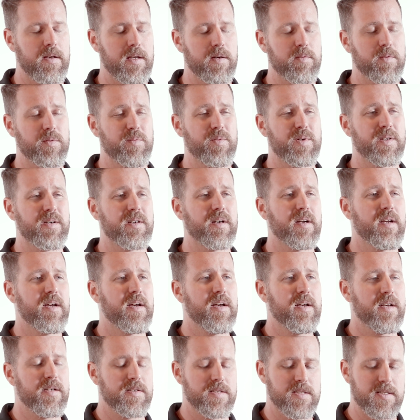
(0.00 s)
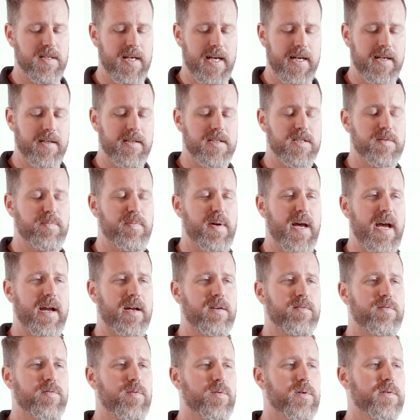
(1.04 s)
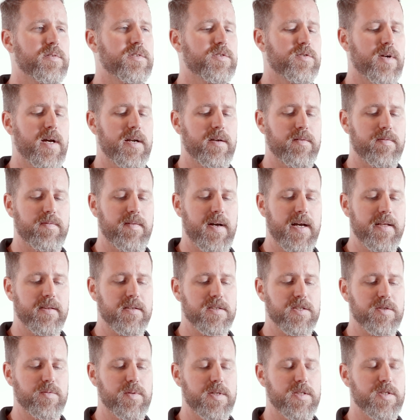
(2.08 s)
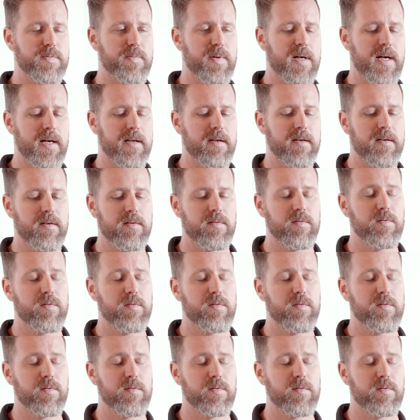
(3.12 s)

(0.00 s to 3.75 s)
And when we're sliding this back and forth, trying to find the sweet spot,